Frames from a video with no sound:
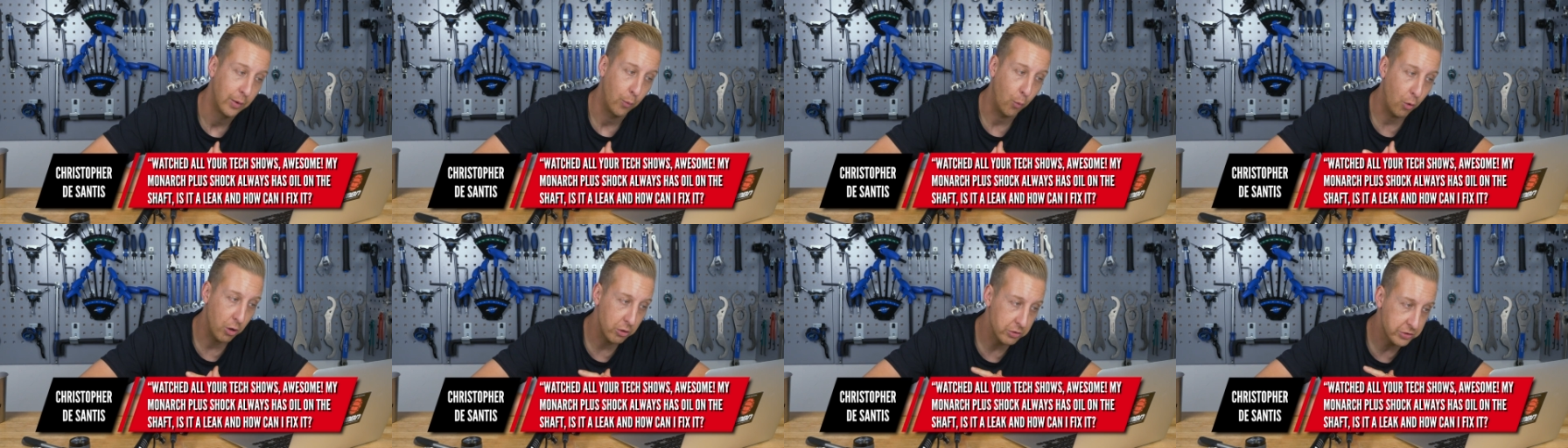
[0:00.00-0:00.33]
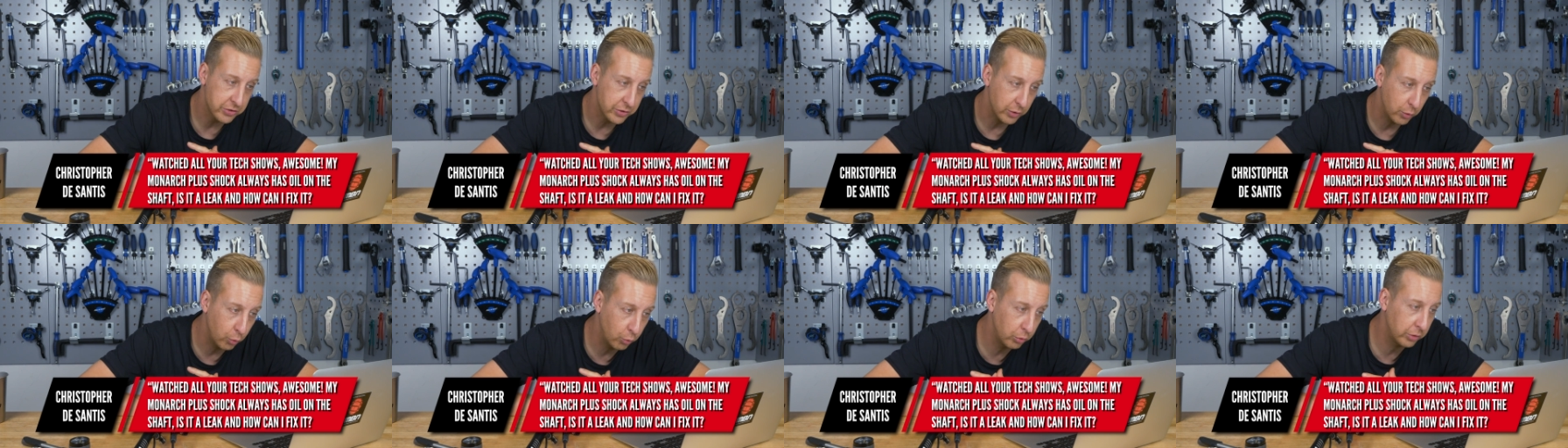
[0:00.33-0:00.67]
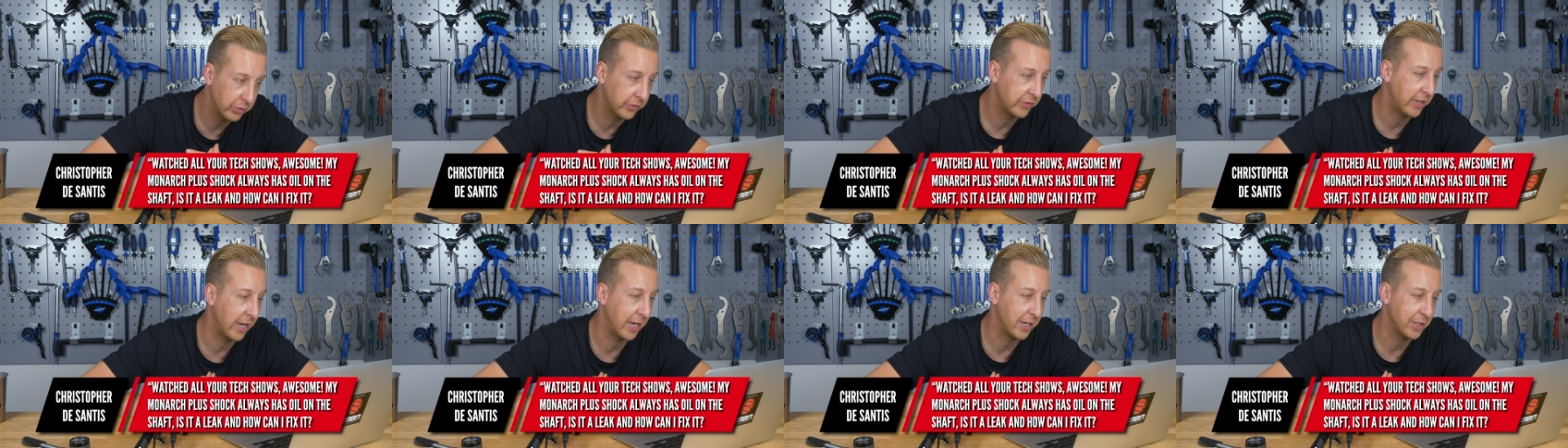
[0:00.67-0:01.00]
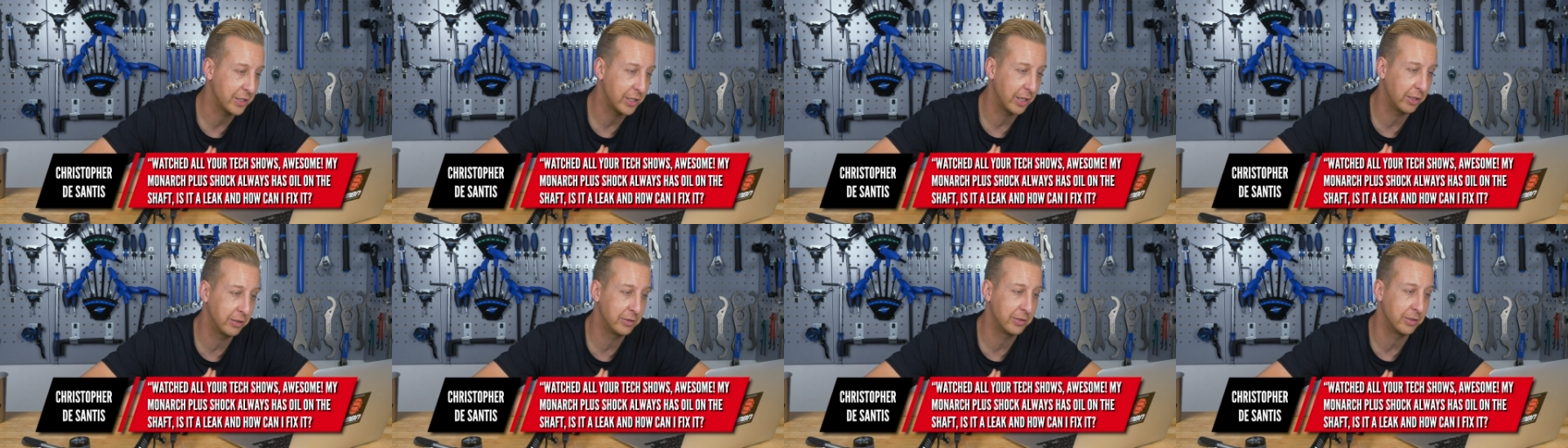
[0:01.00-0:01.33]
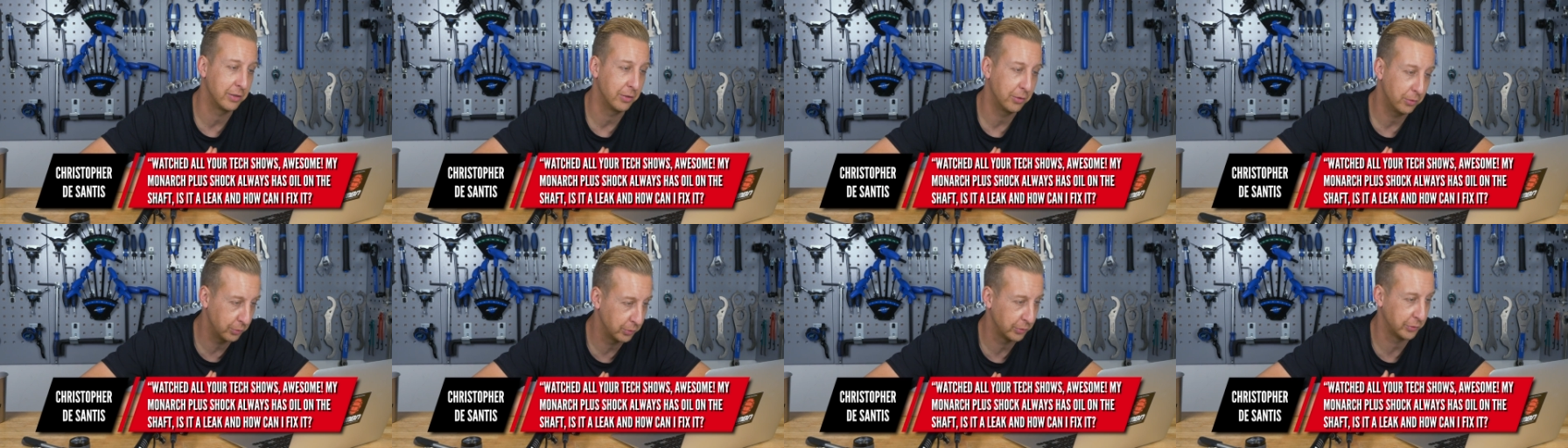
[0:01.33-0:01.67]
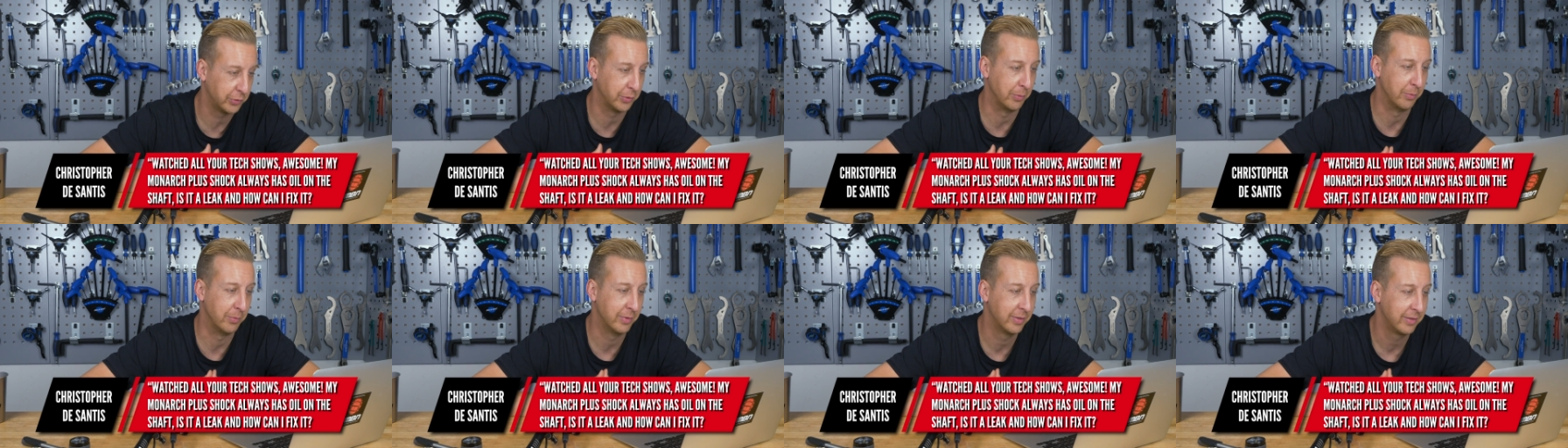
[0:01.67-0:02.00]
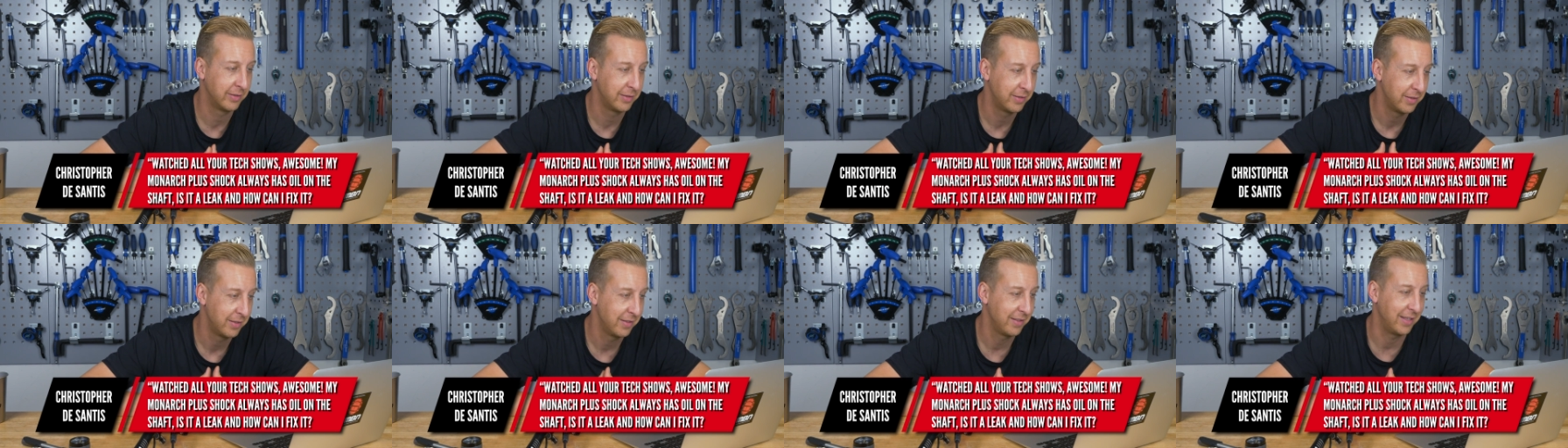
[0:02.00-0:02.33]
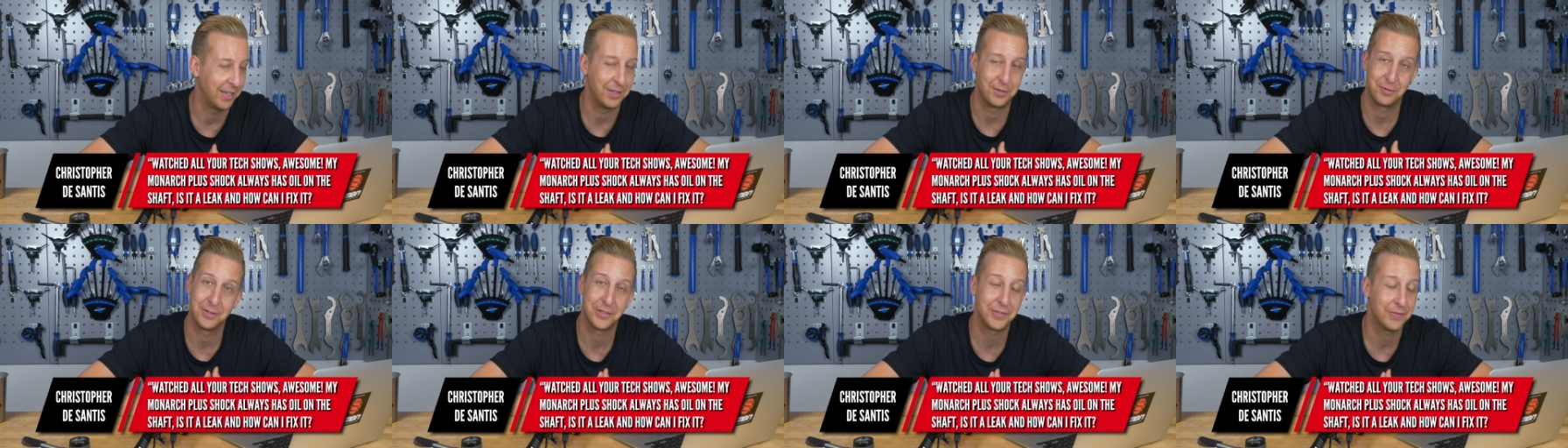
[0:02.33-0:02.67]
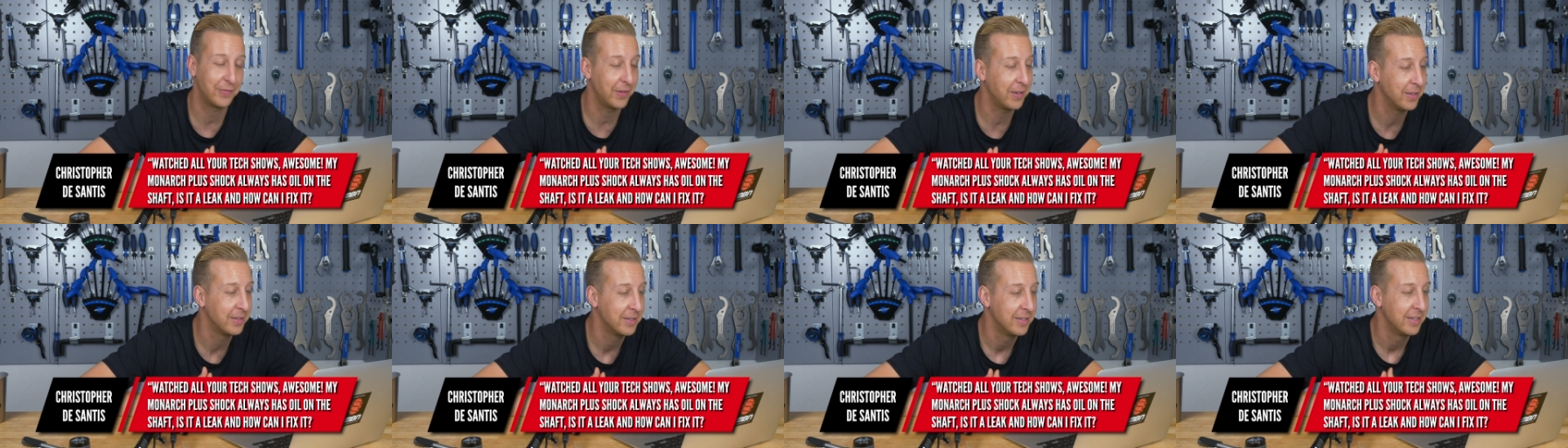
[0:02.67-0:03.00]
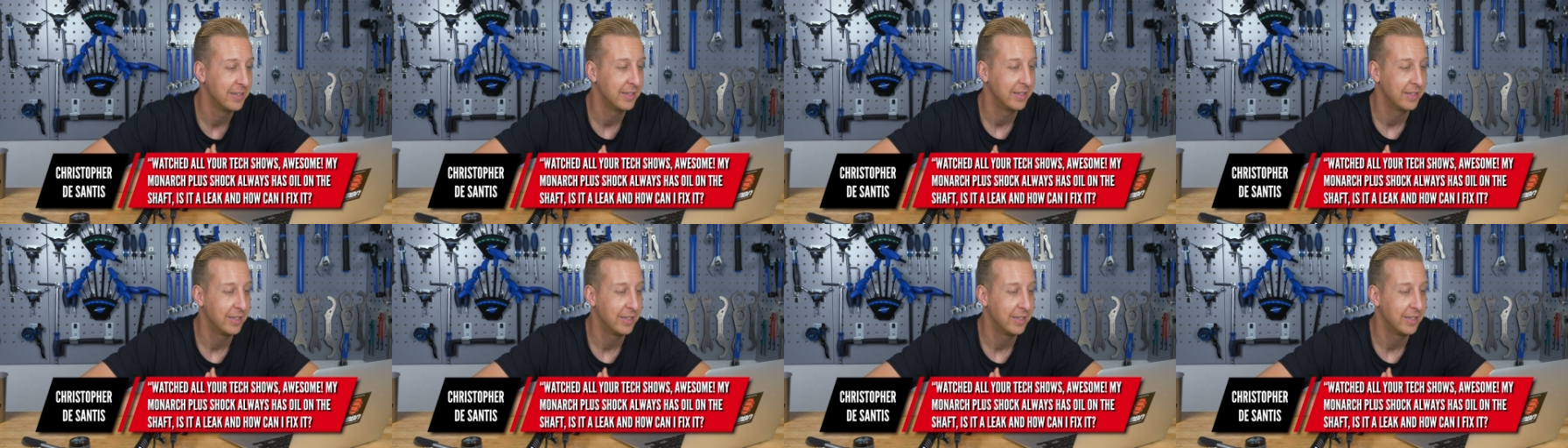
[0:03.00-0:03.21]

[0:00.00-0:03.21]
Watched all the tech shows, awesome. Thanks, Christopher.